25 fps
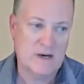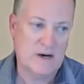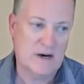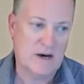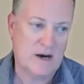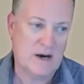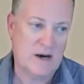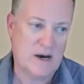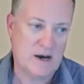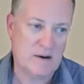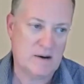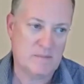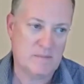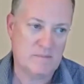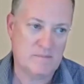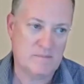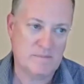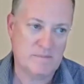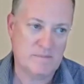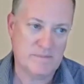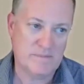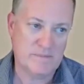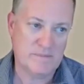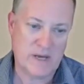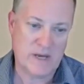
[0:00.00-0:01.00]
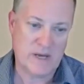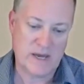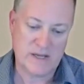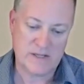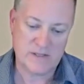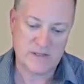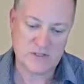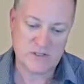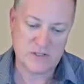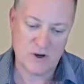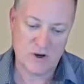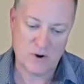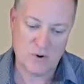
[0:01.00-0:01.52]
And
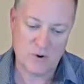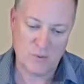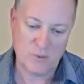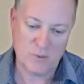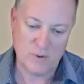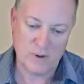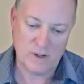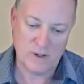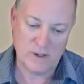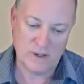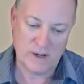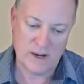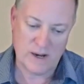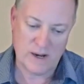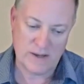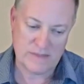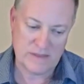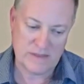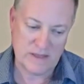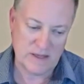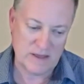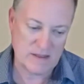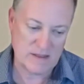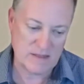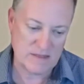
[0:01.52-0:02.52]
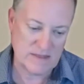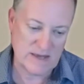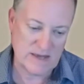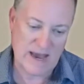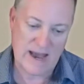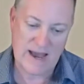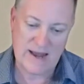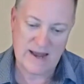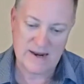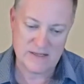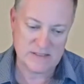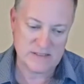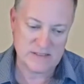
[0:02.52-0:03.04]
so I think
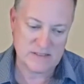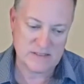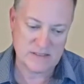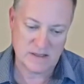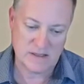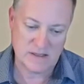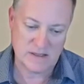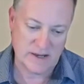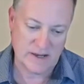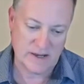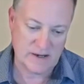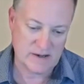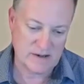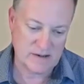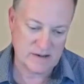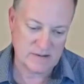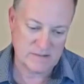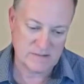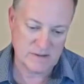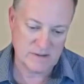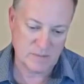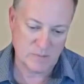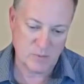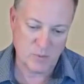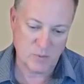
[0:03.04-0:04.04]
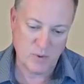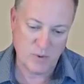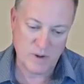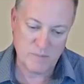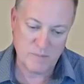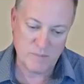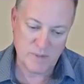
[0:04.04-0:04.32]
that is like number one.